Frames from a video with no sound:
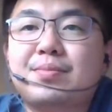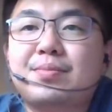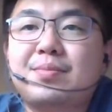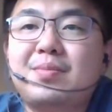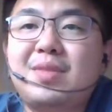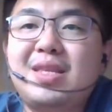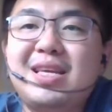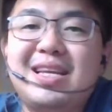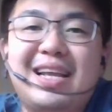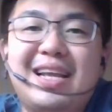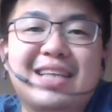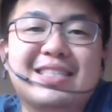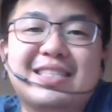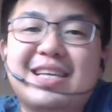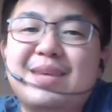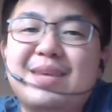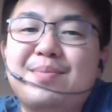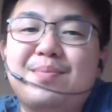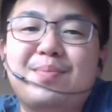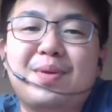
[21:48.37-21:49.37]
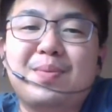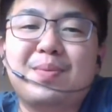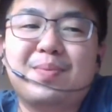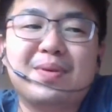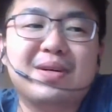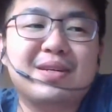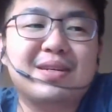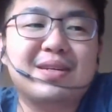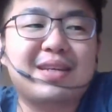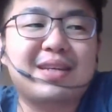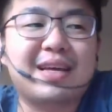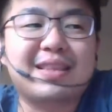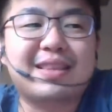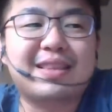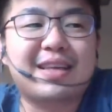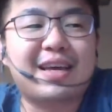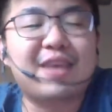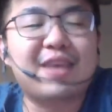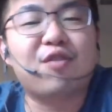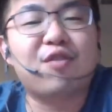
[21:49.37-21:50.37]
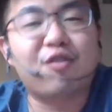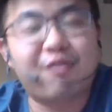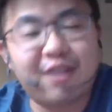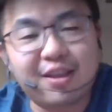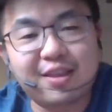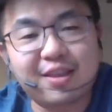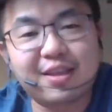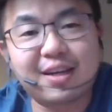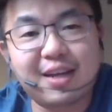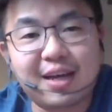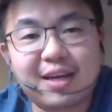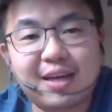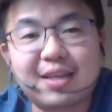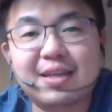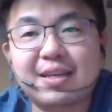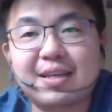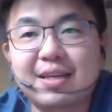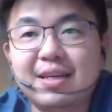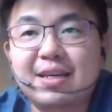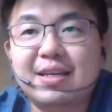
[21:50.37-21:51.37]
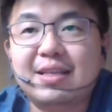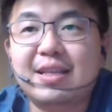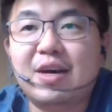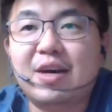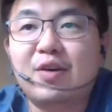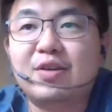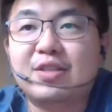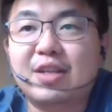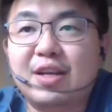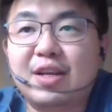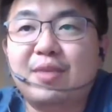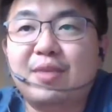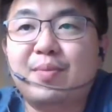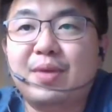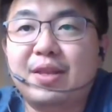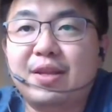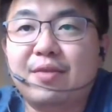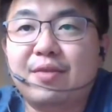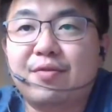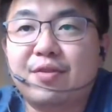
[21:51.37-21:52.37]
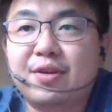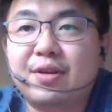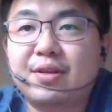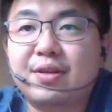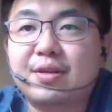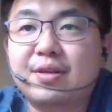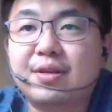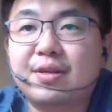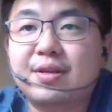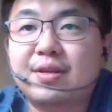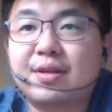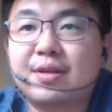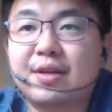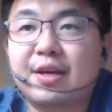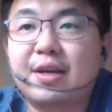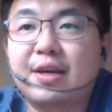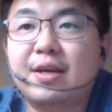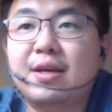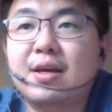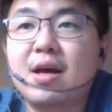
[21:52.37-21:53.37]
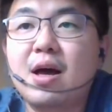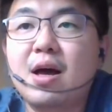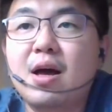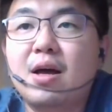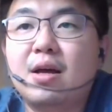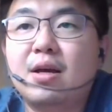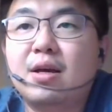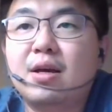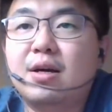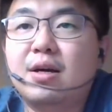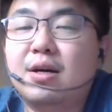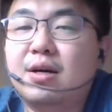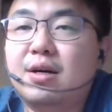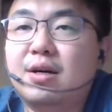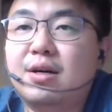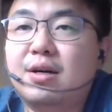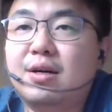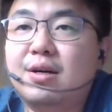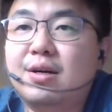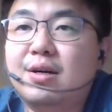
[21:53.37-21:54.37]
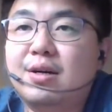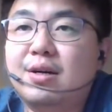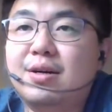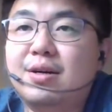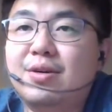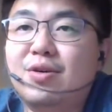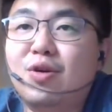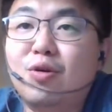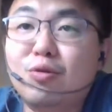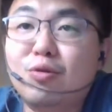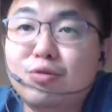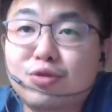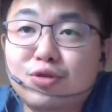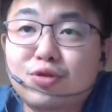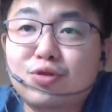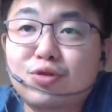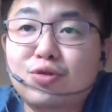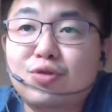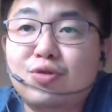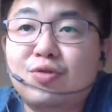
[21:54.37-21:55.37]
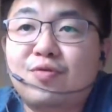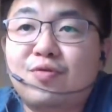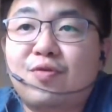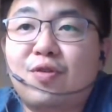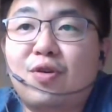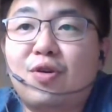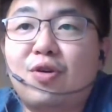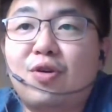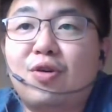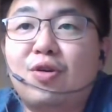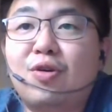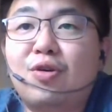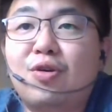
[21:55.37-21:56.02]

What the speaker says: Last time people like take it for granted. Now it's a little bit different. Okay. Also for